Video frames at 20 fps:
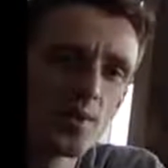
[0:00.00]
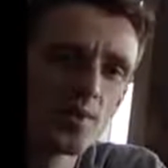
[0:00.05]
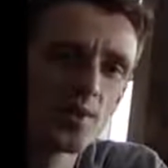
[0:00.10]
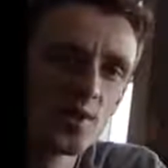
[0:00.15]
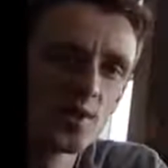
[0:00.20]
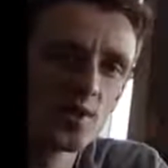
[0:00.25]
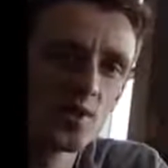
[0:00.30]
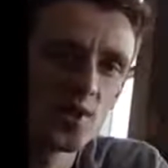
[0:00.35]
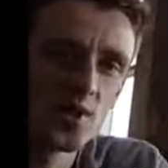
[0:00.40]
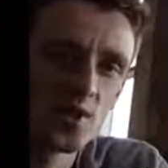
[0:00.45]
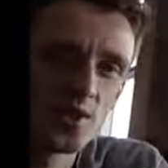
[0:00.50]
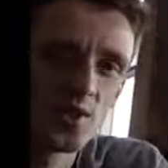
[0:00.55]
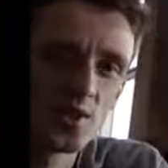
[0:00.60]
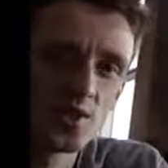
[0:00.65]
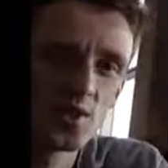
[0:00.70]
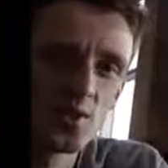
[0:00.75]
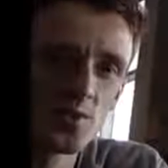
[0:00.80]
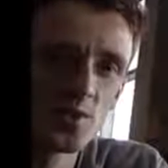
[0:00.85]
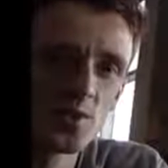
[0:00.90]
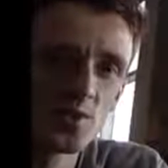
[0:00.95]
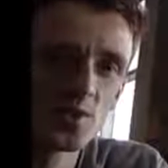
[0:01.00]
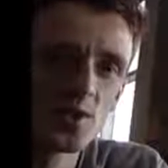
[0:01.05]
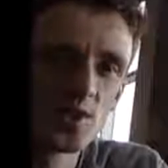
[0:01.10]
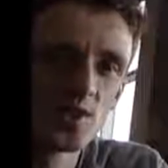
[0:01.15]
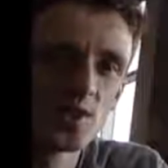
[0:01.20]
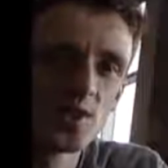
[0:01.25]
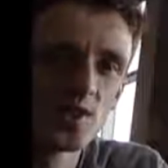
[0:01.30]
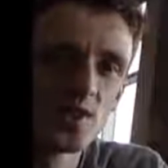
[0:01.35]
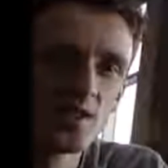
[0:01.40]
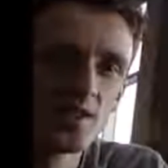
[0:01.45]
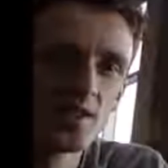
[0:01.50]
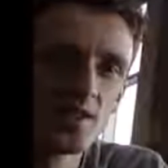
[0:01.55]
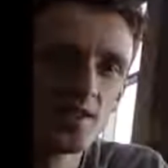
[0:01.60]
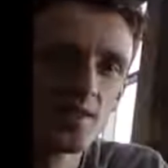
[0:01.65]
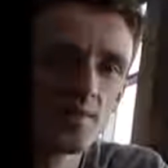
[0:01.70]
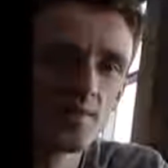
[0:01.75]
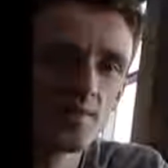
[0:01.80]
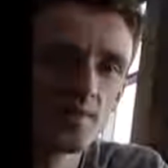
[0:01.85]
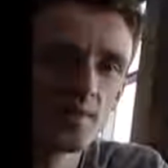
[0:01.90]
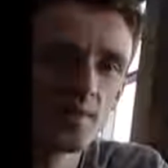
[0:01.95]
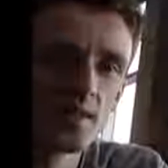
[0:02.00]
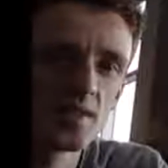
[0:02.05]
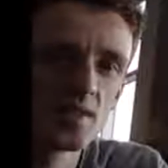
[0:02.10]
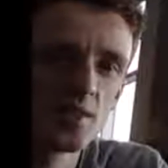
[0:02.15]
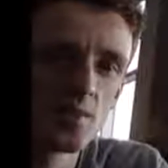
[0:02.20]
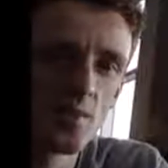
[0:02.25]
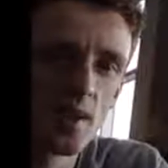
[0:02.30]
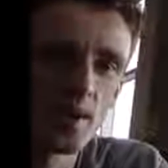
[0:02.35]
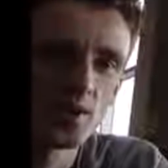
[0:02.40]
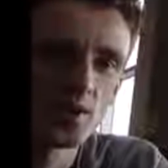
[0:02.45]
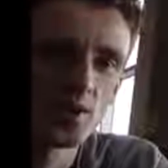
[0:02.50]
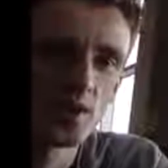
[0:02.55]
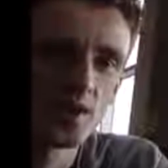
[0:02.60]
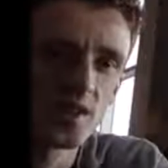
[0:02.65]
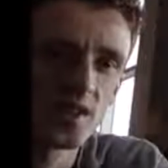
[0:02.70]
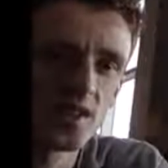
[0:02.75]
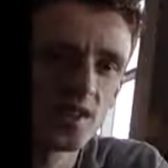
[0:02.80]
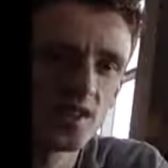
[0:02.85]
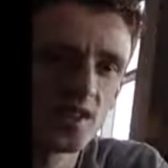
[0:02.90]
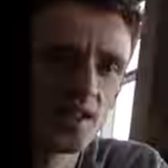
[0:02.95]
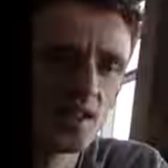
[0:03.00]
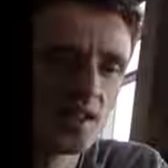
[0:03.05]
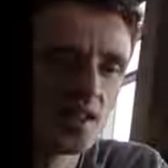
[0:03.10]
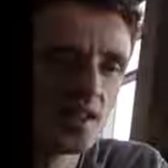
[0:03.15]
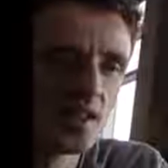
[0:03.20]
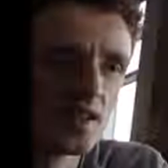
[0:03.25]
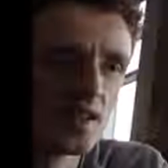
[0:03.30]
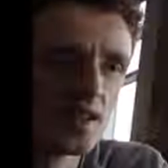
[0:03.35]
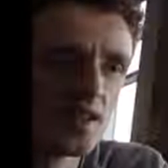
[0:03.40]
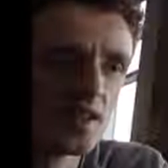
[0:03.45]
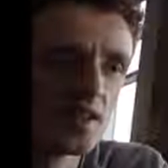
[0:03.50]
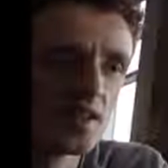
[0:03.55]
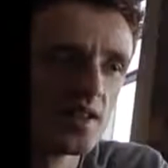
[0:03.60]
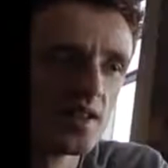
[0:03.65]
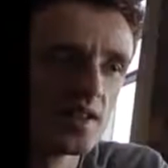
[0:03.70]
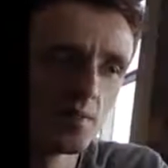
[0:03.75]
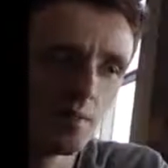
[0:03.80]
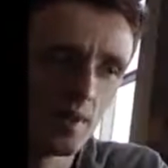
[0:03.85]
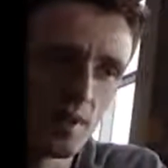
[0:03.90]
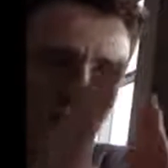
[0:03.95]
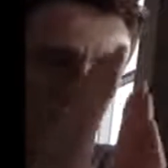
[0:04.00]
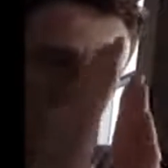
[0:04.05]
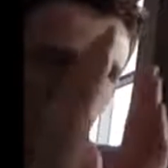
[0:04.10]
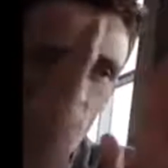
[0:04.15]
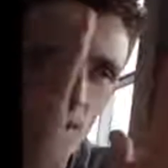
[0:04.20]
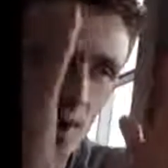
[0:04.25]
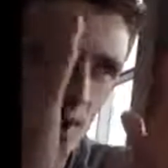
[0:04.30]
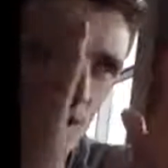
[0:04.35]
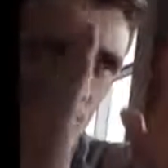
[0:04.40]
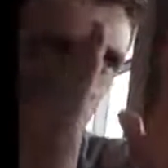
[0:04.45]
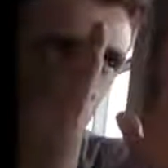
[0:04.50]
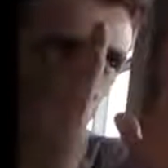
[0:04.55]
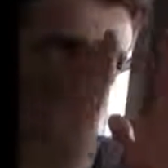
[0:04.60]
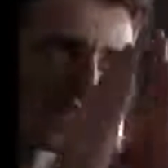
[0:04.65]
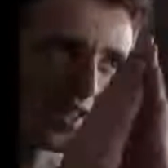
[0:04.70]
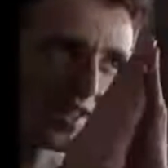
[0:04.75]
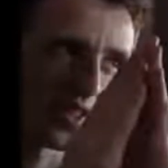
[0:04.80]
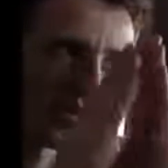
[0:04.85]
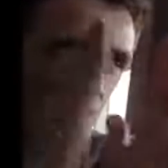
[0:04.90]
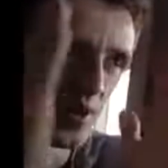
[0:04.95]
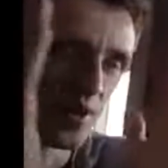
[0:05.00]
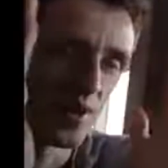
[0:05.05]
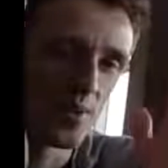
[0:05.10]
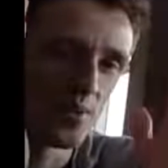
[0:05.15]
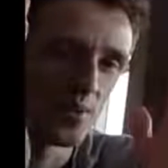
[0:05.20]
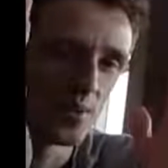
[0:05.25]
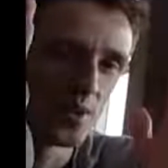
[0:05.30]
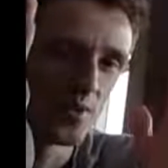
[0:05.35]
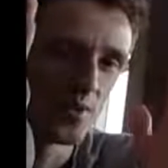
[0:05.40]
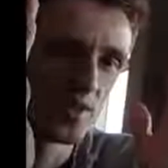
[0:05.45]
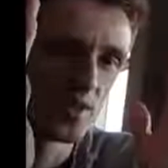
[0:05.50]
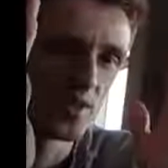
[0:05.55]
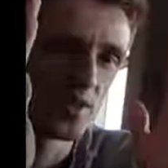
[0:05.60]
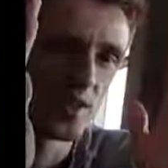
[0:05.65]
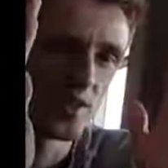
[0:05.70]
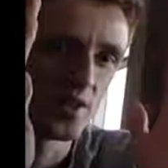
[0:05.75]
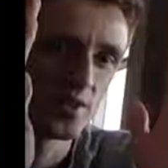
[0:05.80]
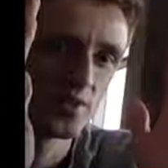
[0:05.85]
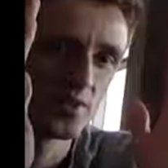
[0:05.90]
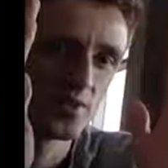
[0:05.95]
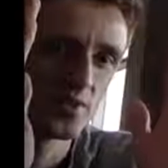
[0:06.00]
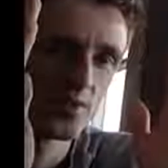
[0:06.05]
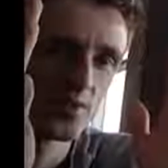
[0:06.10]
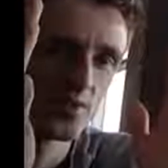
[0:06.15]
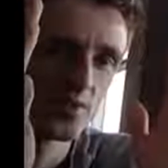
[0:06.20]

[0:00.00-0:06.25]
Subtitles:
okay, so shape of distribution, symmetric is basically where it looks like it's a mirror image of itself.